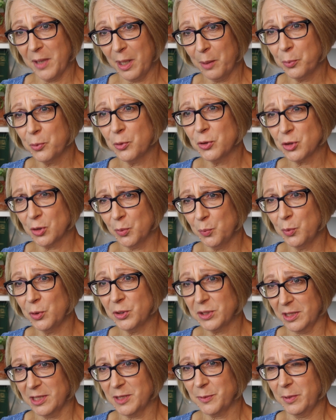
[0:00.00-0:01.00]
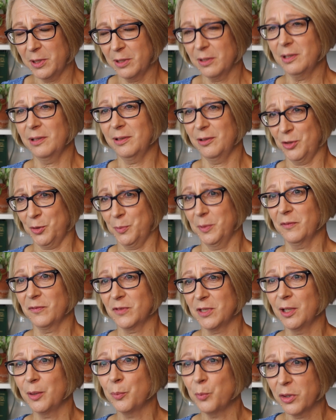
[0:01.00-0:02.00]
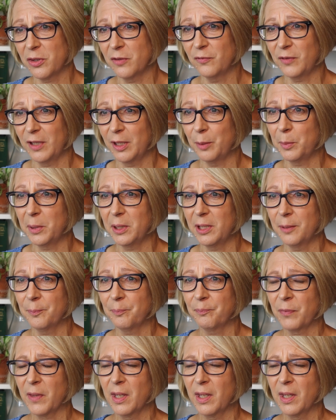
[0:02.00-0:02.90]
that point onwards, I spent a large amount of time with the family.